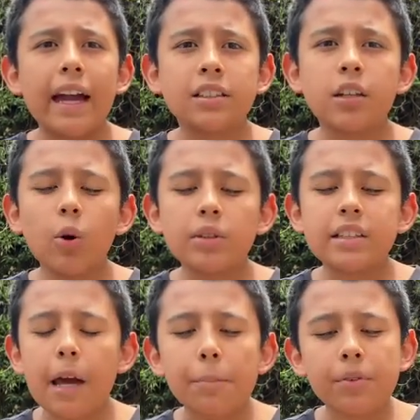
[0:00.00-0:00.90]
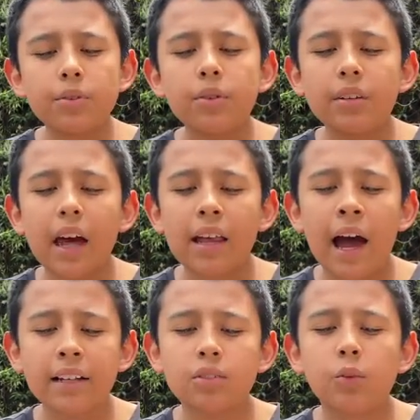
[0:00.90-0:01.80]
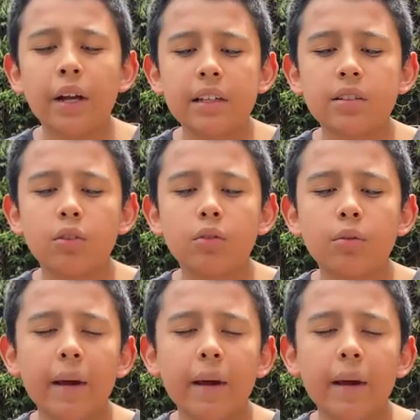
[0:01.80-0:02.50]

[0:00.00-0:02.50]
so the temperature that has to reach to